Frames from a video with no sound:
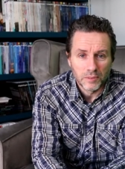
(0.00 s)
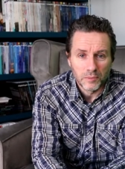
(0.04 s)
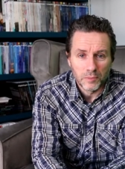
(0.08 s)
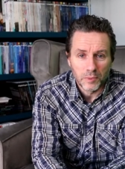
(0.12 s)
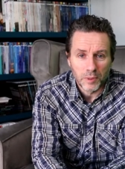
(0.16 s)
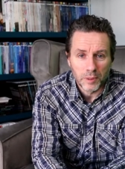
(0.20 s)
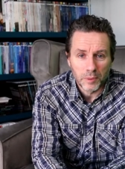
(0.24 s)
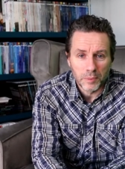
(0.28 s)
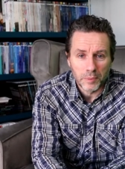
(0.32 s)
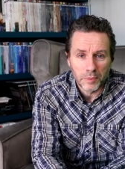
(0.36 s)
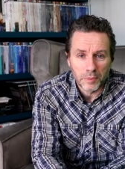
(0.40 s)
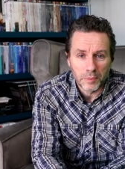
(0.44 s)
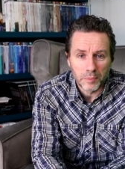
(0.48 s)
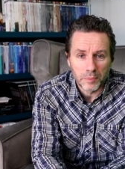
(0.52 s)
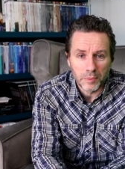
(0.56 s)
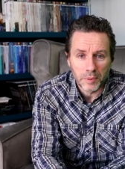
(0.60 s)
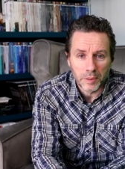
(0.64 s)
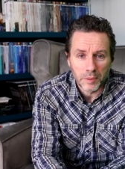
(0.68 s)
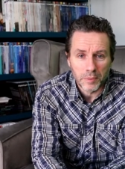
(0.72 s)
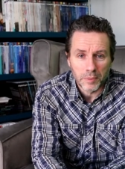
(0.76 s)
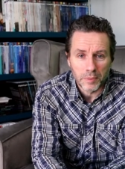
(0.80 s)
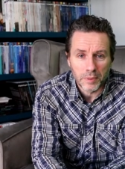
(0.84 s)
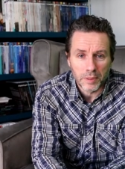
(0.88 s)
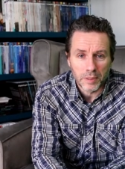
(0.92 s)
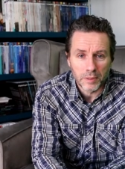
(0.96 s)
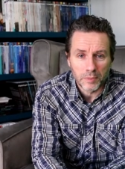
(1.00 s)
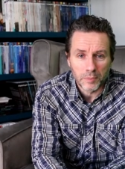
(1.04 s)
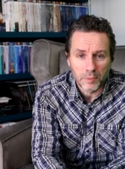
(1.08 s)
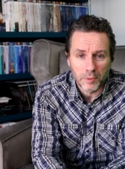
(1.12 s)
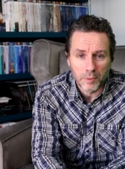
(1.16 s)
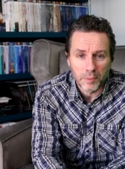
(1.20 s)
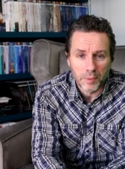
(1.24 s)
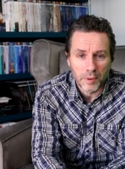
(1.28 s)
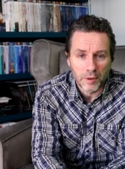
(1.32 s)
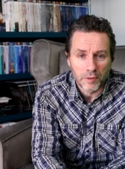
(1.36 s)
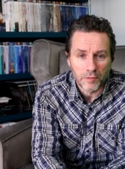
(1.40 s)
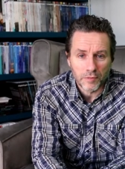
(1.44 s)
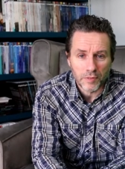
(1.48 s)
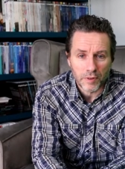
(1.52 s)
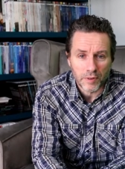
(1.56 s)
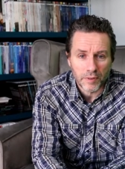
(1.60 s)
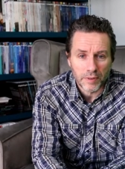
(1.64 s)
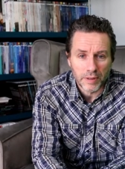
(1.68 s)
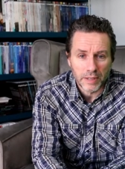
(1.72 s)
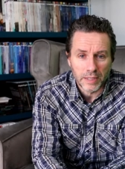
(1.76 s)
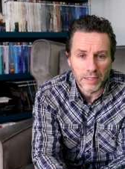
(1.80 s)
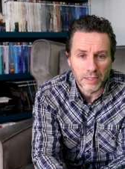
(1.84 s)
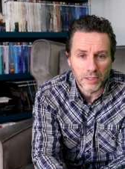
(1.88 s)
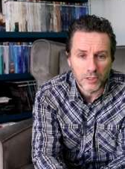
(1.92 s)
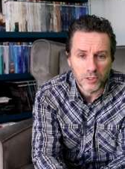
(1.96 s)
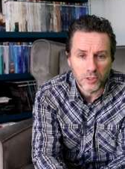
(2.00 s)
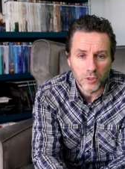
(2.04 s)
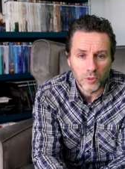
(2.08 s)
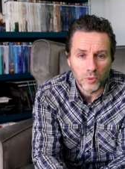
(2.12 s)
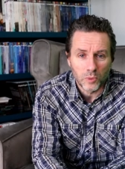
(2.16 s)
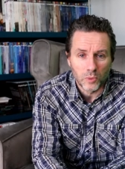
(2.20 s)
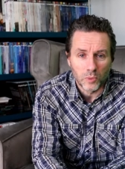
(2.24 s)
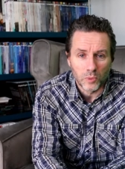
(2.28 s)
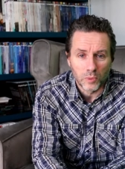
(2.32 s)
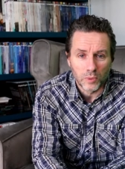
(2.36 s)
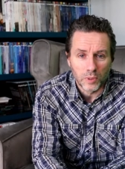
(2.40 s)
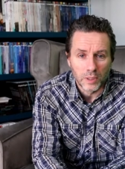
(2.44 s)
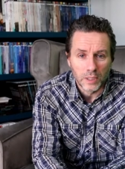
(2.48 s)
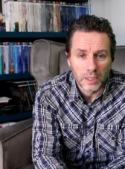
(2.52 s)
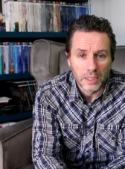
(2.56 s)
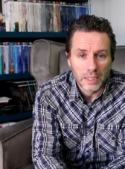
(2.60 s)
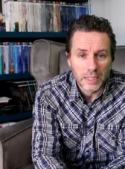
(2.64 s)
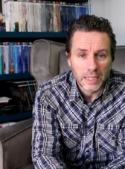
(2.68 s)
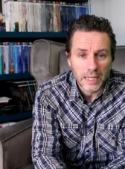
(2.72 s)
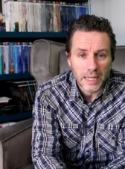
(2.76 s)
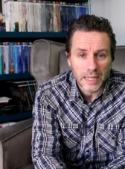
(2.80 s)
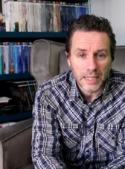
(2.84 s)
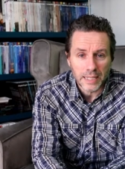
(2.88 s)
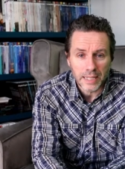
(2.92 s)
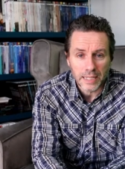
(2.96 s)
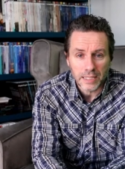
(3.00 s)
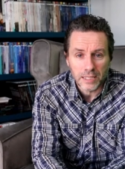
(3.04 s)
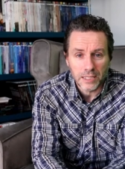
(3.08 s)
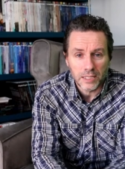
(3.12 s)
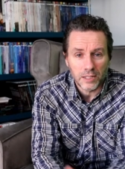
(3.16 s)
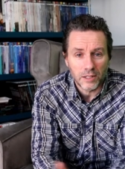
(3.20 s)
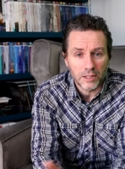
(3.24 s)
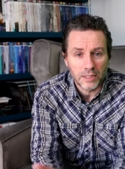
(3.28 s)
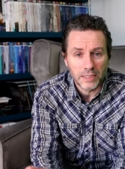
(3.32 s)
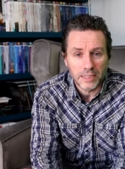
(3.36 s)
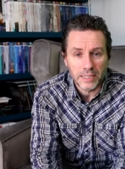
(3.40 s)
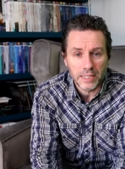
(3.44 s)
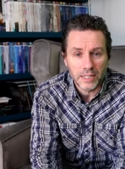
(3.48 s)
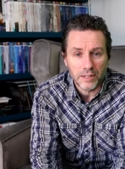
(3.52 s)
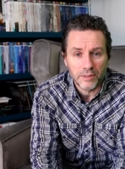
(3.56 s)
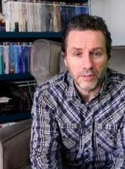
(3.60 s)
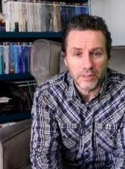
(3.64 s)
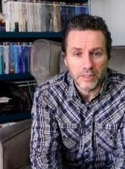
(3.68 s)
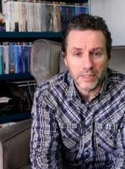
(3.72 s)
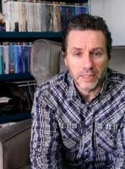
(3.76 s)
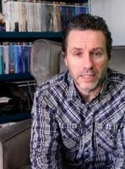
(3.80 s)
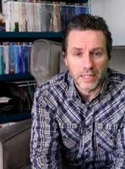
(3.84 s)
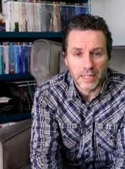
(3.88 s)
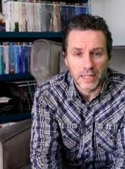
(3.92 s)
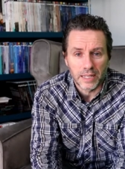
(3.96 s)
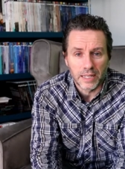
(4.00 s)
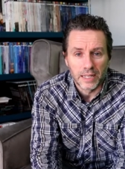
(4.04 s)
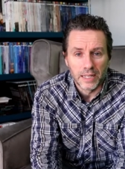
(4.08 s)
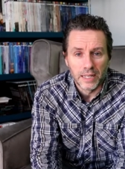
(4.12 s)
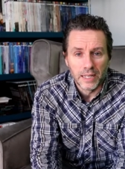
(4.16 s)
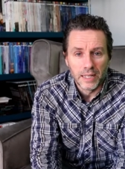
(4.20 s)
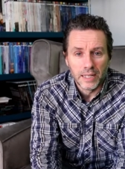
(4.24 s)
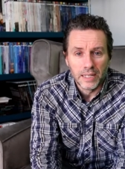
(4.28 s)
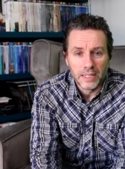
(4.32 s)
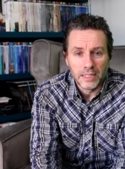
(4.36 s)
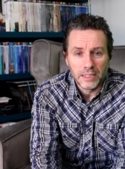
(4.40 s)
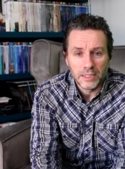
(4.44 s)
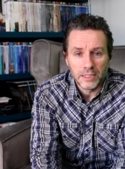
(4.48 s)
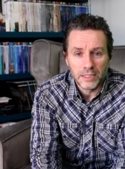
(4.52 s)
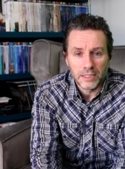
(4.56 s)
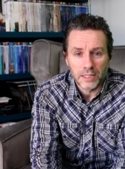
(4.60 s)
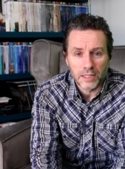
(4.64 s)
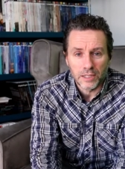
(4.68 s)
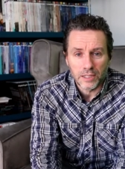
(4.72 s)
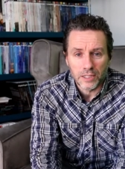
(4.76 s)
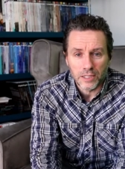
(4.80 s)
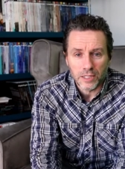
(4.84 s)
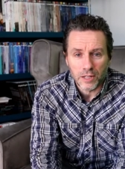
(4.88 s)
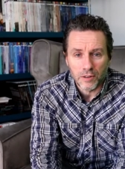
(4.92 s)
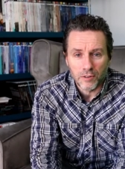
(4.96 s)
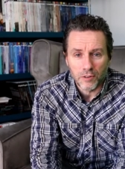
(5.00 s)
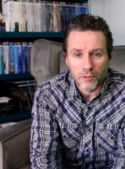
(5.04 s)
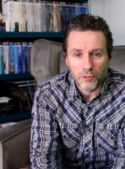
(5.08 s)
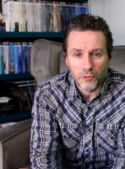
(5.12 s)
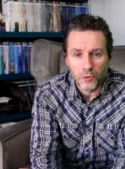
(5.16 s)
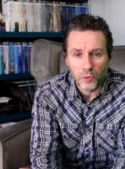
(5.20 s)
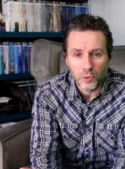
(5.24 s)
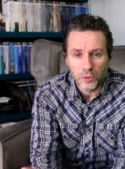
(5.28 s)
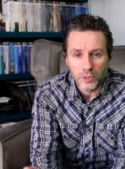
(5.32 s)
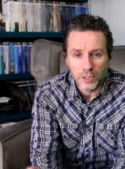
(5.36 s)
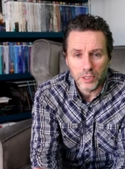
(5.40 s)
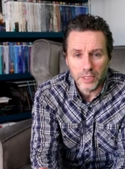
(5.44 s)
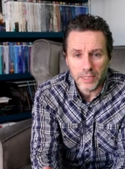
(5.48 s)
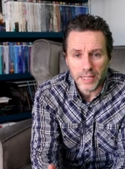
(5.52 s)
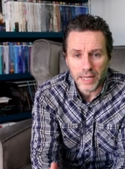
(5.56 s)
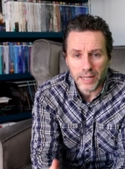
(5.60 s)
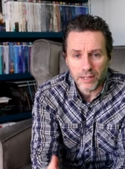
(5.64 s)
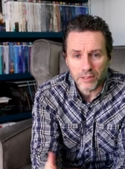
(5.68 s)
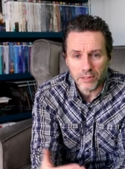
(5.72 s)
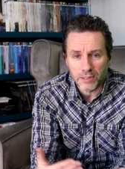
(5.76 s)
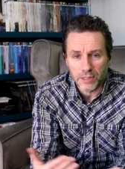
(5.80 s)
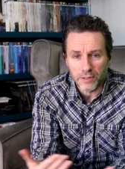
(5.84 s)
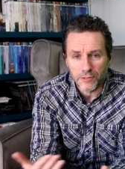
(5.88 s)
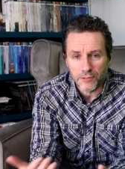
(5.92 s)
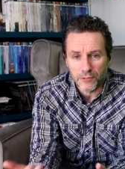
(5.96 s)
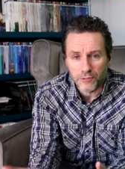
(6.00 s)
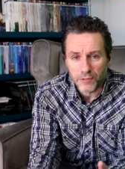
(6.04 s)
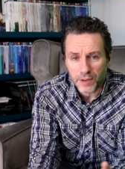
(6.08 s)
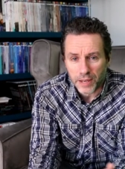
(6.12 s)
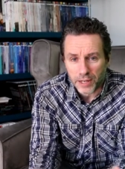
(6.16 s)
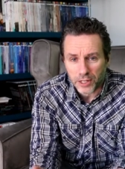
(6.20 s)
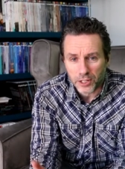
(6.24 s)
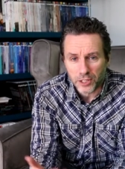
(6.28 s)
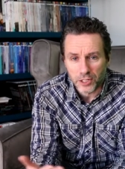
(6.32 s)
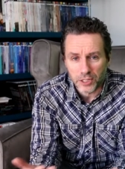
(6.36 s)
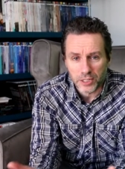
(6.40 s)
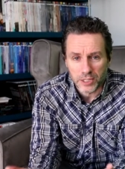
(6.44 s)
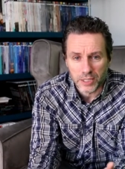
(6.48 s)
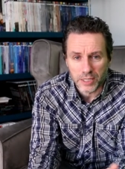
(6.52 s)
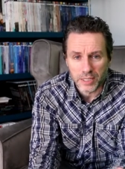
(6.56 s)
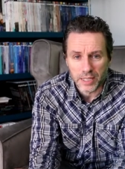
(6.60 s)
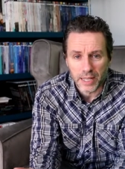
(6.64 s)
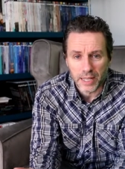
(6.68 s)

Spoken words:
We weren't very ill at all. And that's the idea, isn't it? You know, there's over 40,000 infections a